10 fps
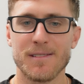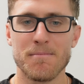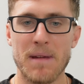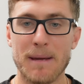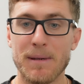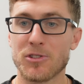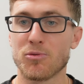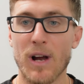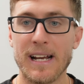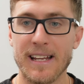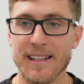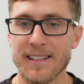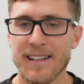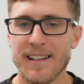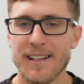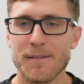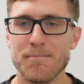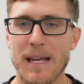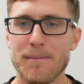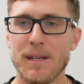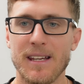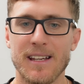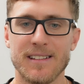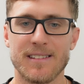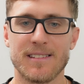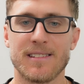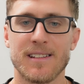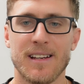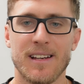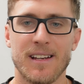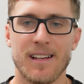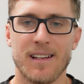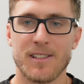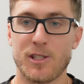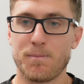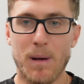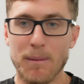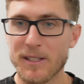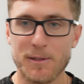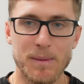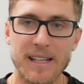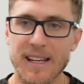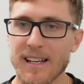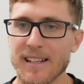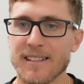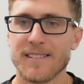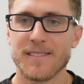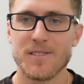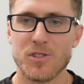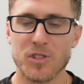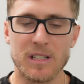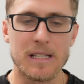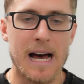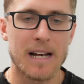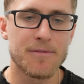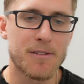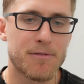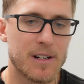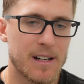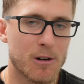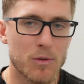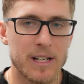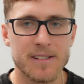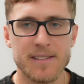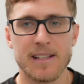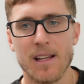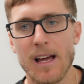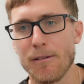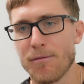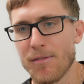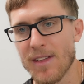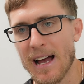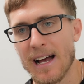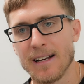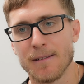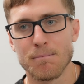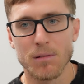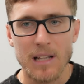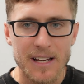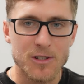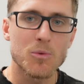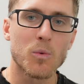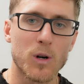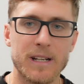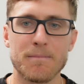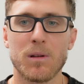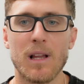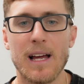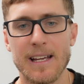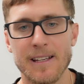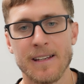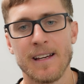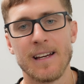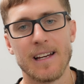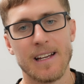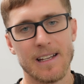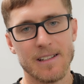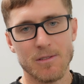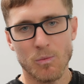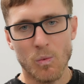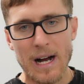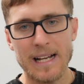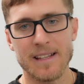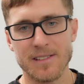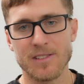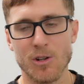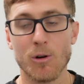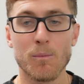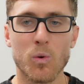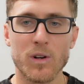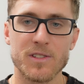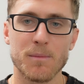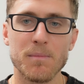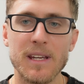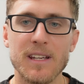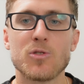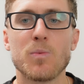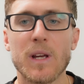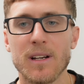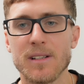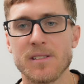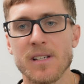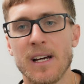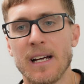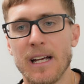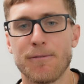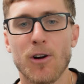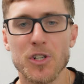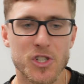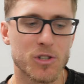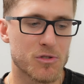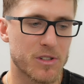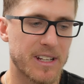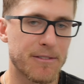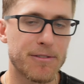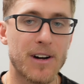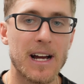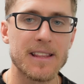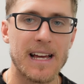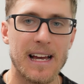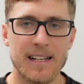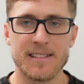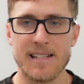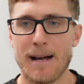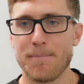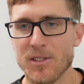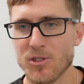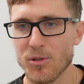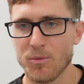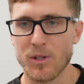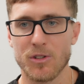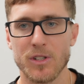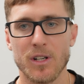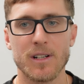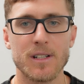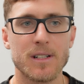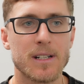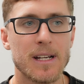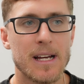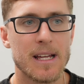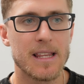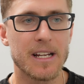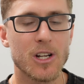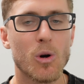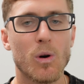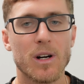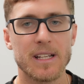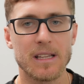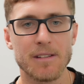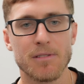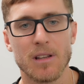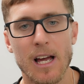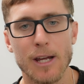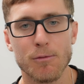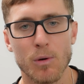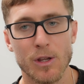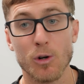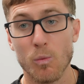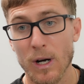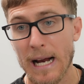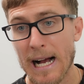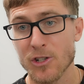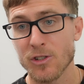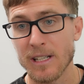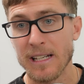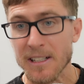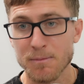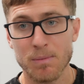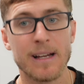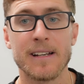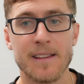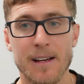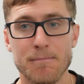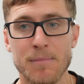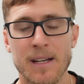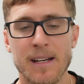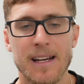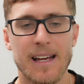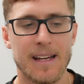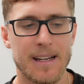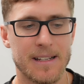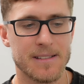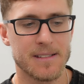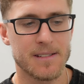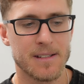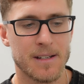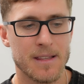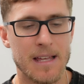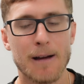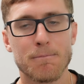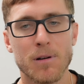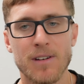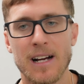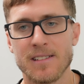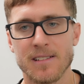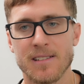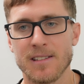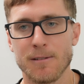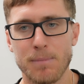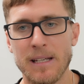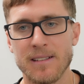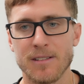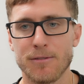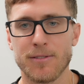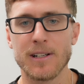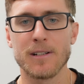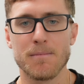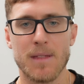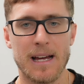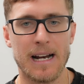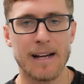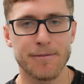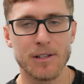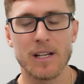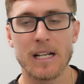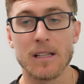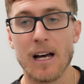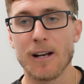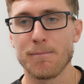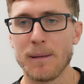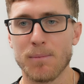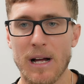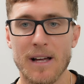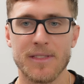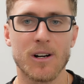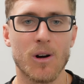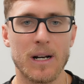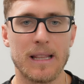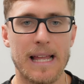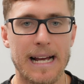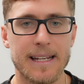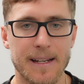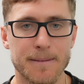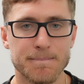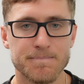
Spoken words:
Maybe it's writing, maybe it's public speaking. There's a lot of different arenas in life that blend work and play. And why this is so important to me is because if our children can find that and tap into it when they're younger, they can go on and live a life where their work actually is play to them. And that provides a sense of peace and freedom that I feel like a lot of people out there are lacking.